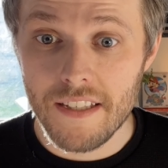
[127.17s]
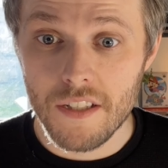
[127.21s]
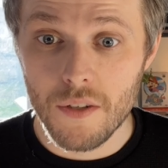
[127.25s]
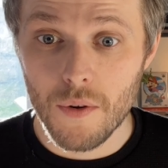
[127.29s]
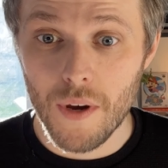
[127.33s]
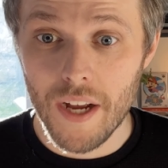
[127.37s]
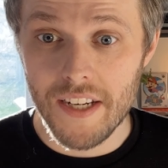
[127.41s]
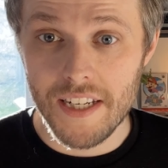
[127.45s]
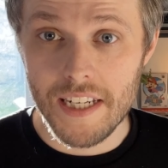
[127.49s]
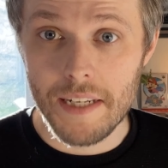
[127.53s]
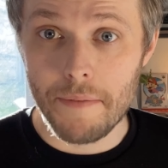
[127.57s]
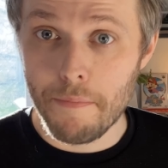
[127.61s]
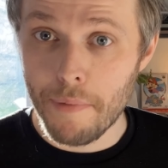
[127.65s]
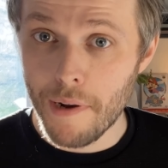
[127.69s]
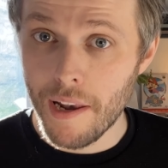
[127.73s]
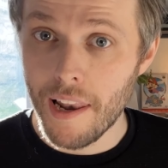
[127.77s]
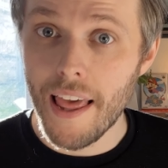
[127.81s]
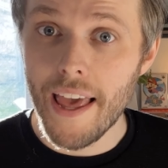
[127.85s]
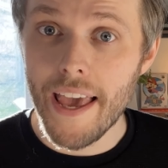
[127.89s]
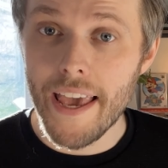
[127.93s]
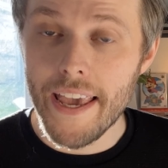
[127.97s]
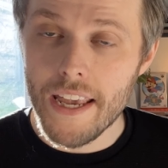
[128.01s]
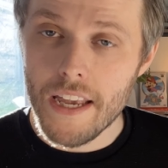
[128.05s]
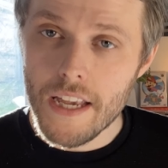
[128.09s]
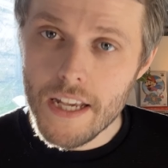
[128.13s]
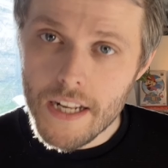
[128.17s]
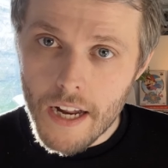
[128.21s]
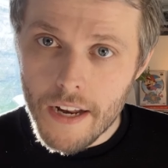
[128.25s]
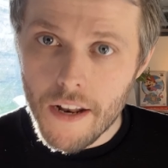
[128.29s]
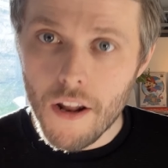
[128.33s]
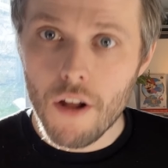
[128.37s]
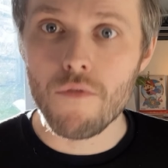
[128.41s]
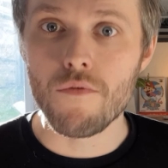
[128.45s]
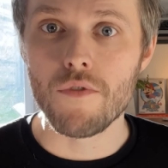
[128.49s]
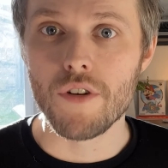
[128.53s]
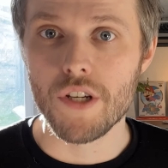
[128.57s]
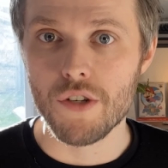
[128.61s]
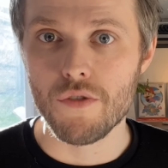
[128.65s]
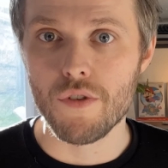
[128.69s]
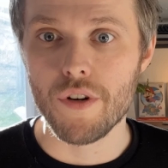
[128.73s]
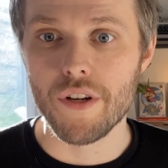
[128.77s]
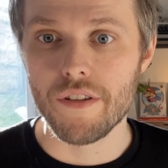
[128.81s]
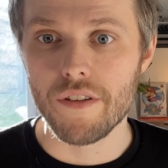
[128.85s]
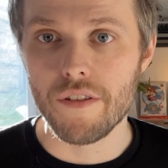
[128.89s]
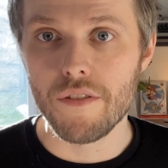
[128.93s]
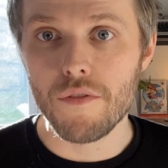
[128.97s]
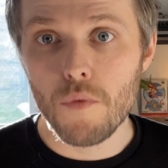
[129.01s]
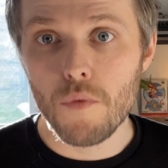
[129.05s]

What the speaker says: to actually play in an unrestricted